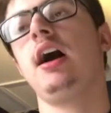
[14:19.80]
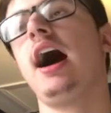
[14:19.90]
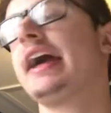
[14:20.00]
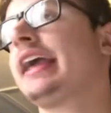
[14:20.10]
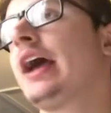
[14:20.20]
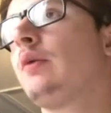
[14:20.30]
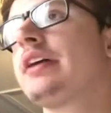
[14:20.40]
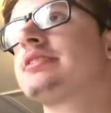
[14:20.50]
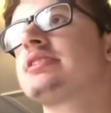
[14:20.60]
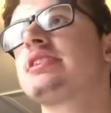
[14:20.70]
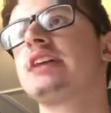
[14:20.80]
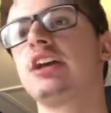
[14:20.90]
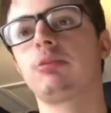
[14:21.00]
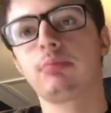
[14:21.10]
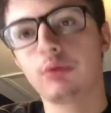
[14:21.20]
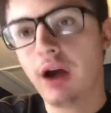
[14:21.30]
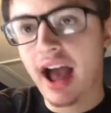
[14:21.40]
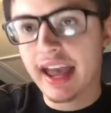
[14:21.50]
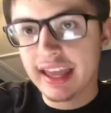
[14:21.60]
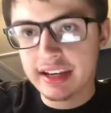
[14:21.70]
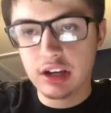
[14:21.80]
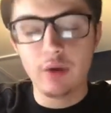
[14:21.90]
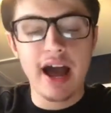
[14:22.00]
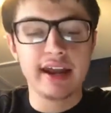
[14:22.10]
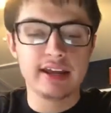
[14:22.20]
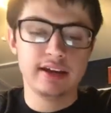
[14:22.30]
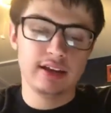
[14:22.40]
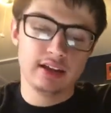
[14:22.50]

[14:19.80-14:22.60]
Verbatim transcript: I can't wait to see Daniel Bryan go at it.